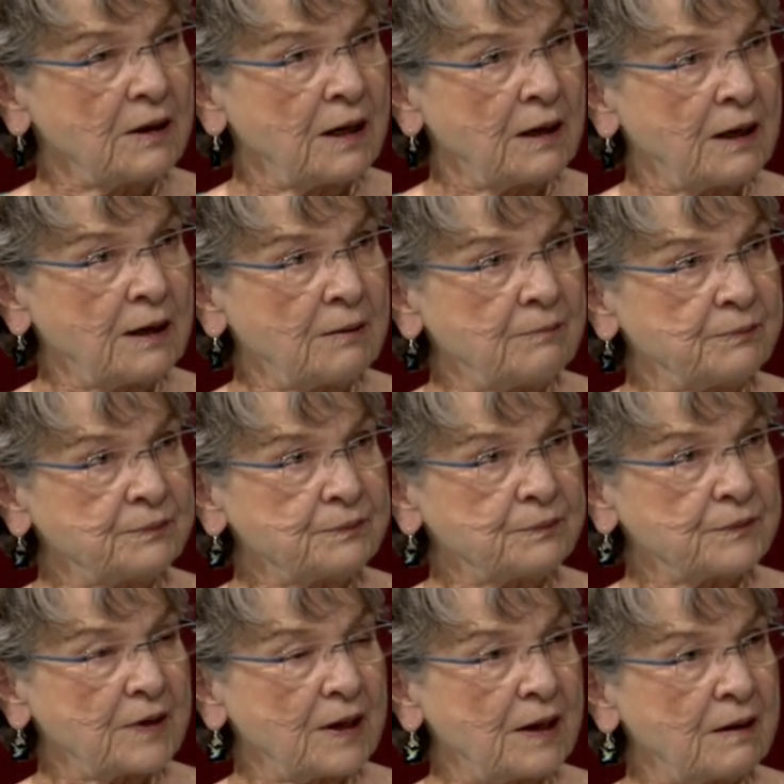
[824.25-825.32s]

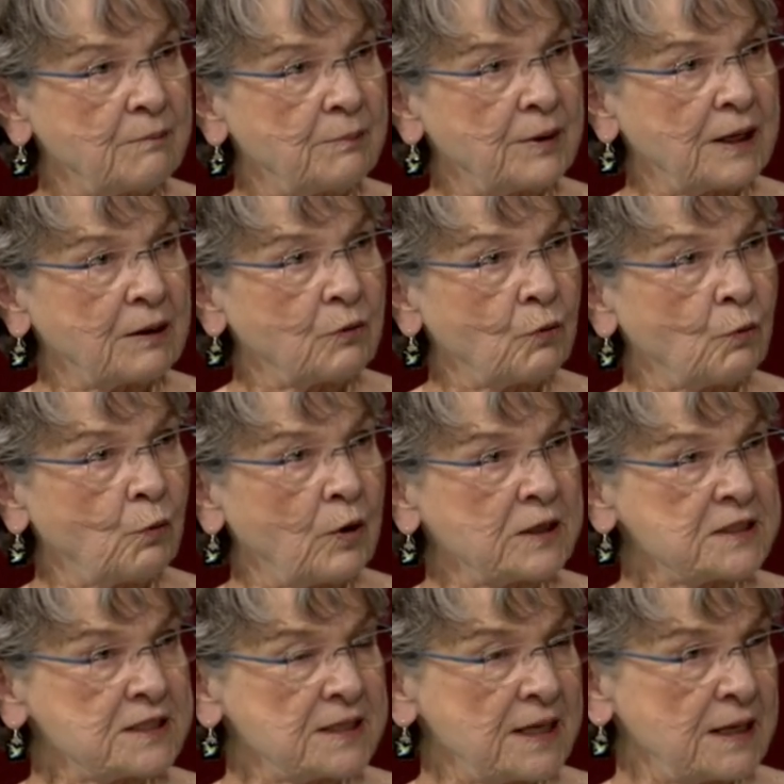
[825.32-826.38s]
But
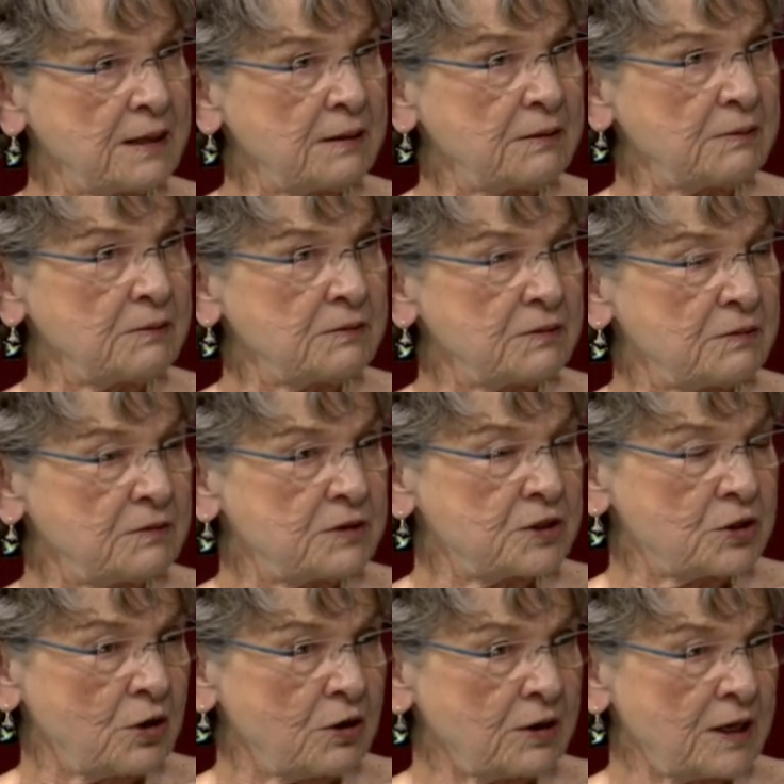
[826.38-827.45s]
once they
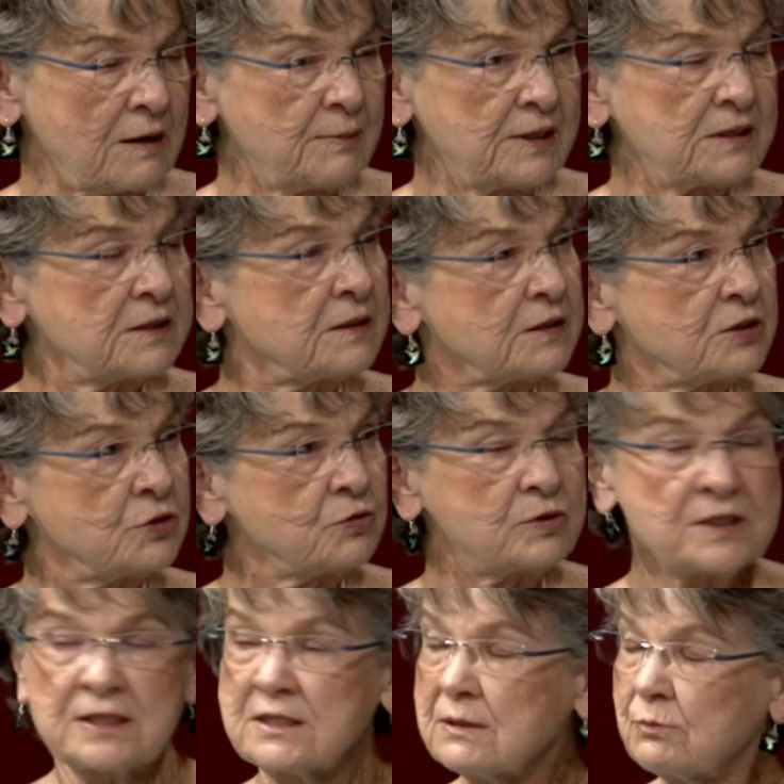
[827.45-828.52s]
start coming to the
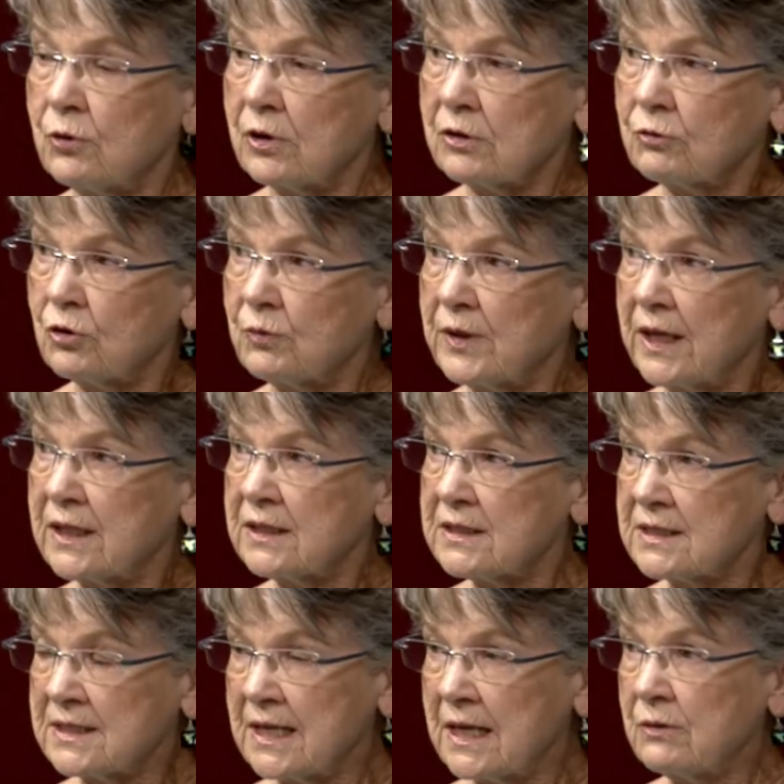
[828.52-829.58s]
Tuesday support group, they can
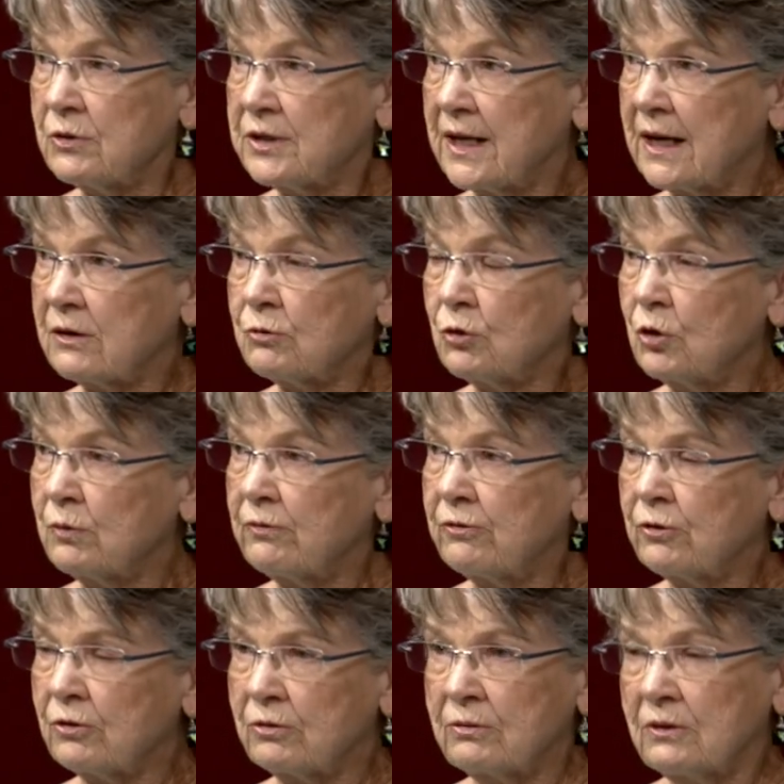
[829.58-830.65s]
stay with that group
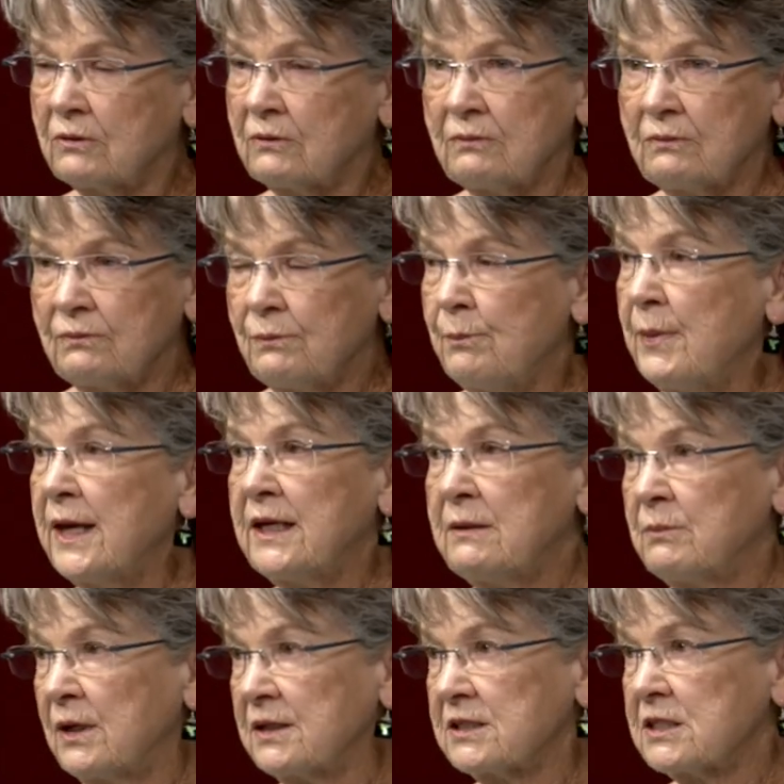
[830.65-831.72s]
for many
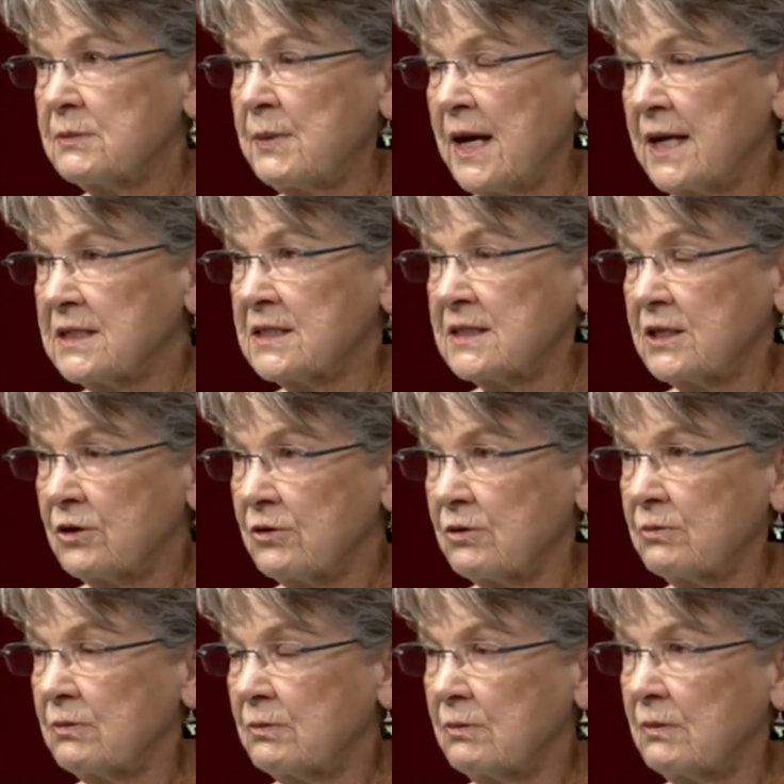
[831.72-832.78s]
months past
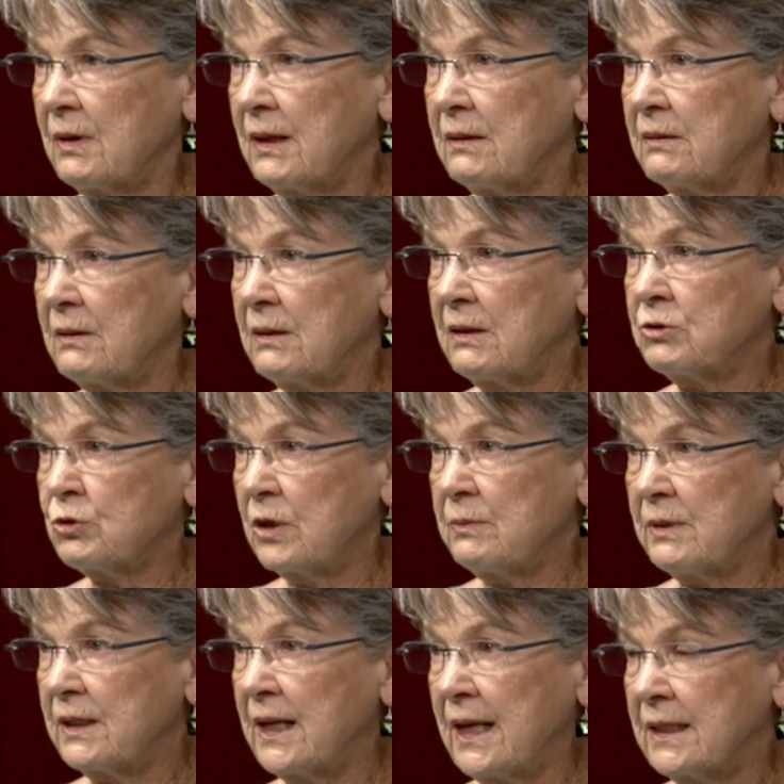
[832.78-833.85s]
their
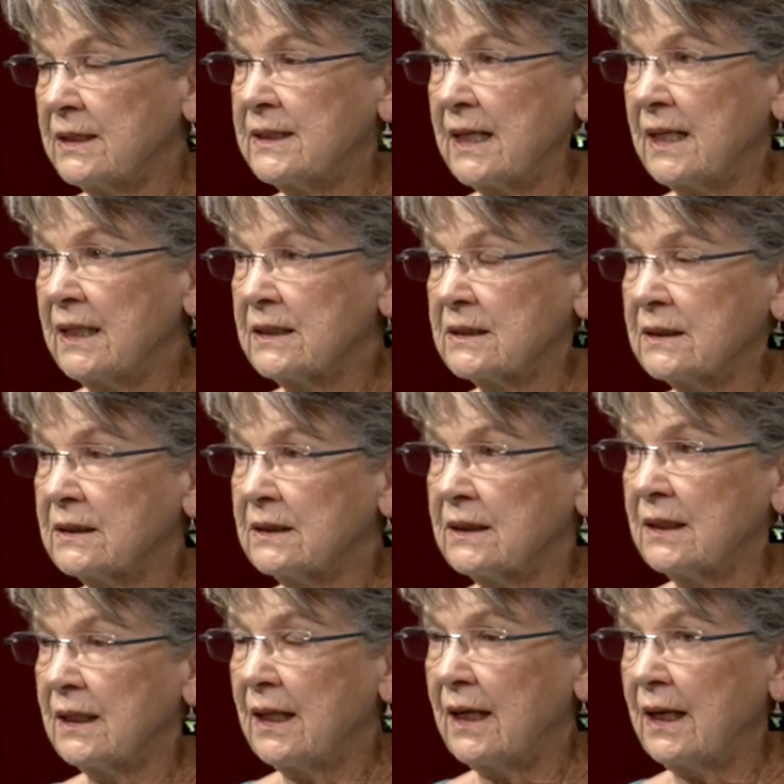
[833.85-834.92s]
treatment end date.
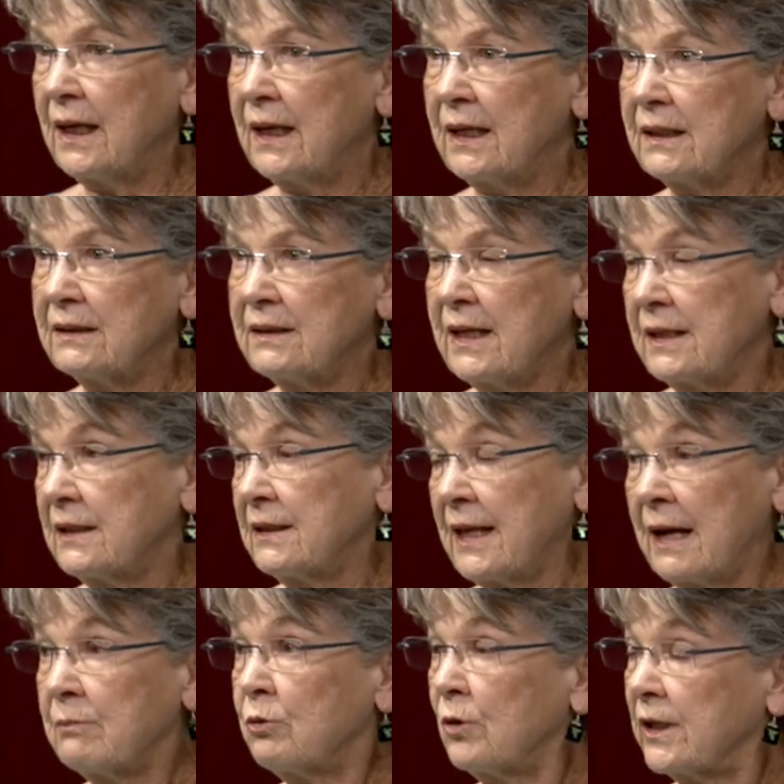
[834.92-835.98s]
And then at
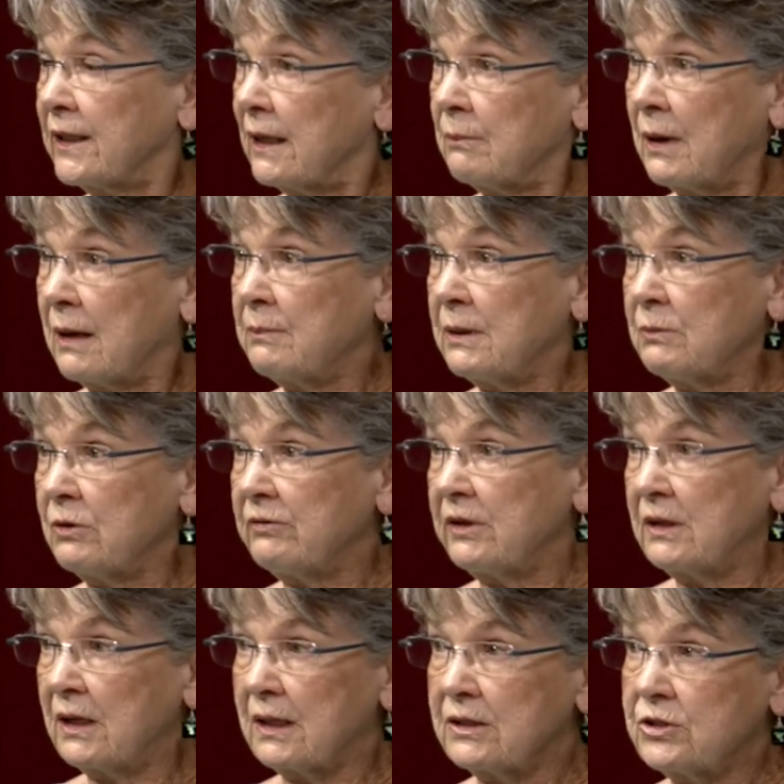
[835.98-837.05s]
that point, they might be
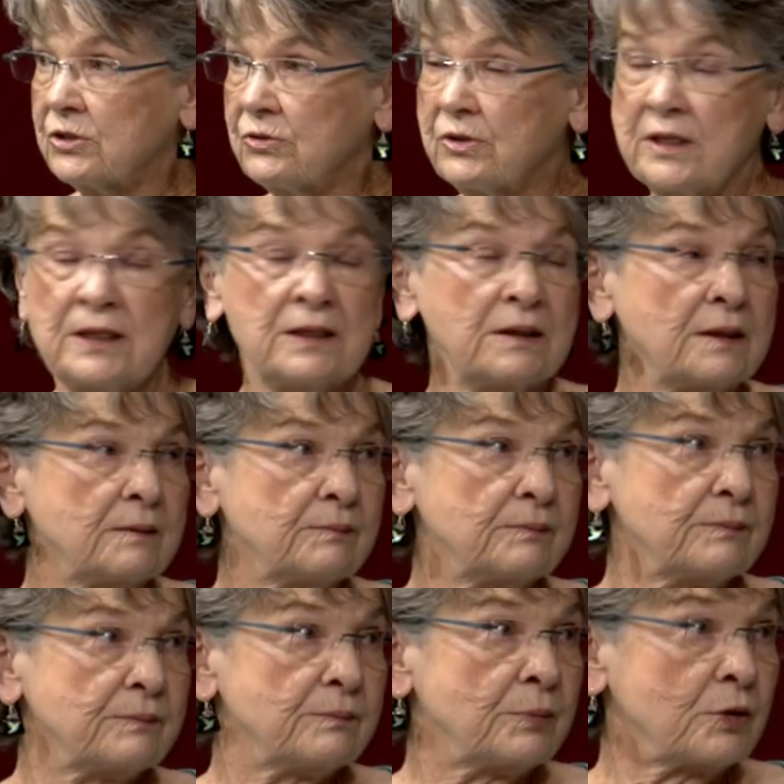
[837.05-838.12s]
moving on to the
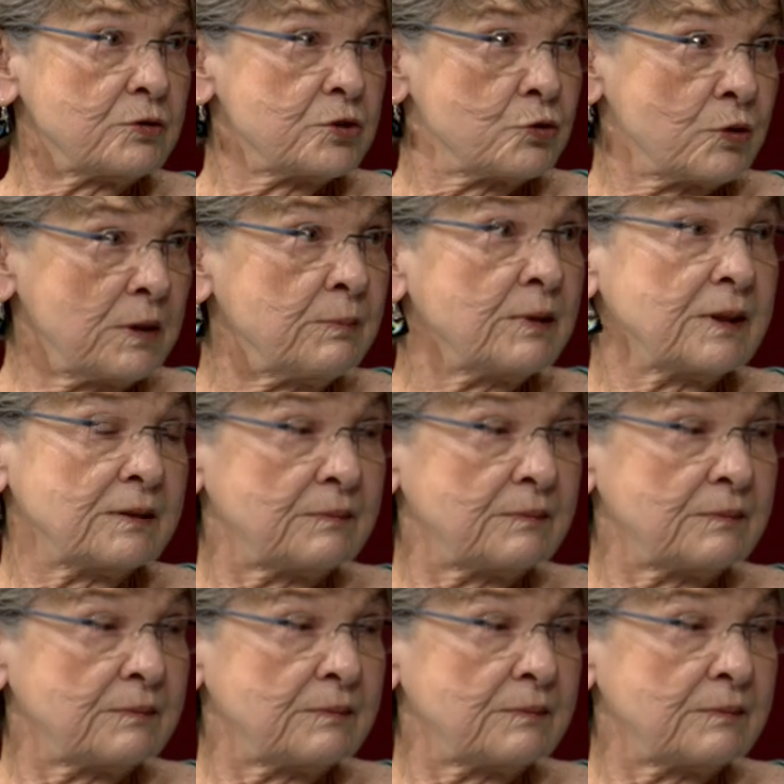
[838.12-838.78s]
post-treatment.